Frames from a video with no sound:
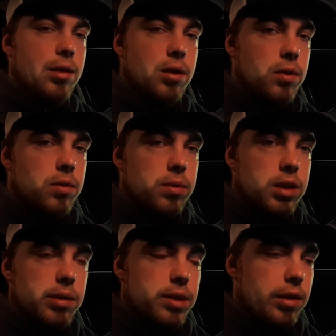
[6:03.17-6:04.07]
I don't know.
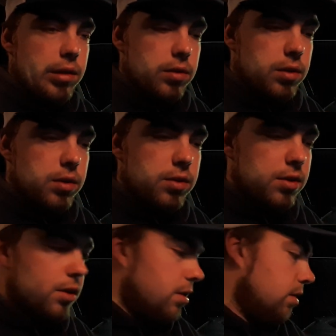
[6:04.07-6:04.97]
Keep things on the good
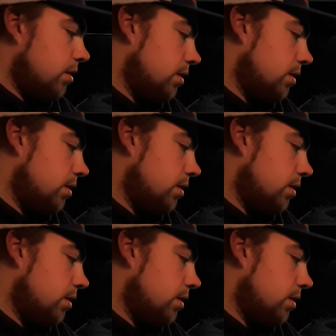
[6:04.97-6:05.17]
side.